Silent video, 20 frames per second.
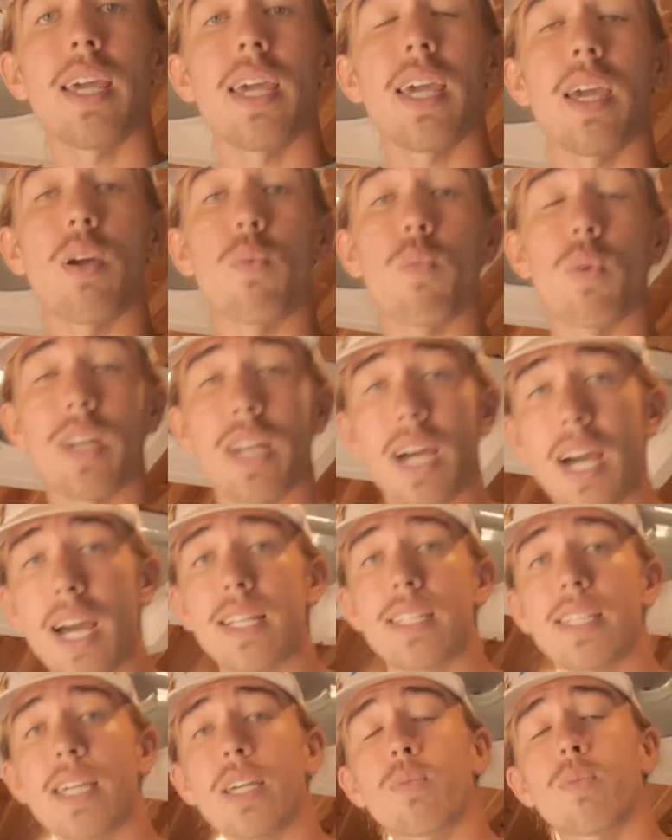And what I
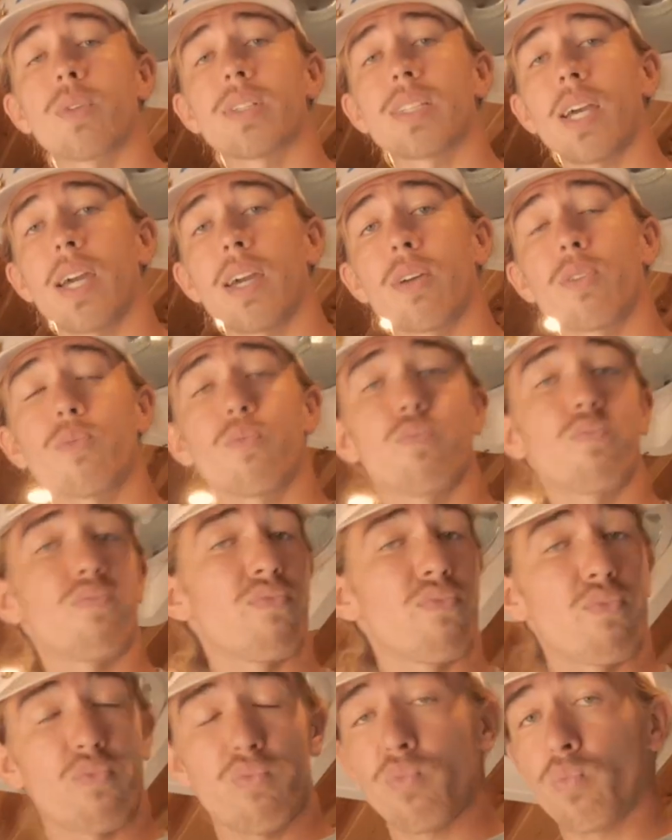did was I
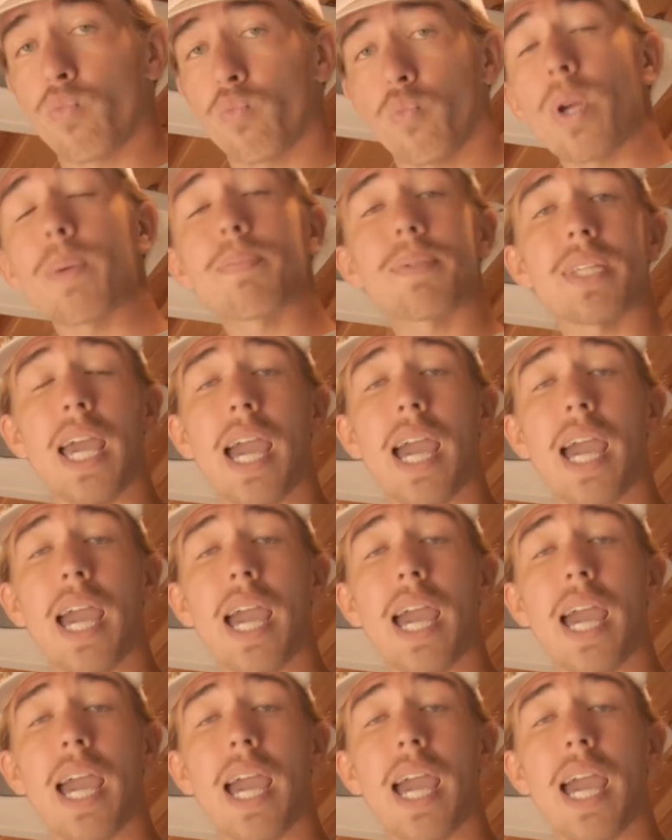ripped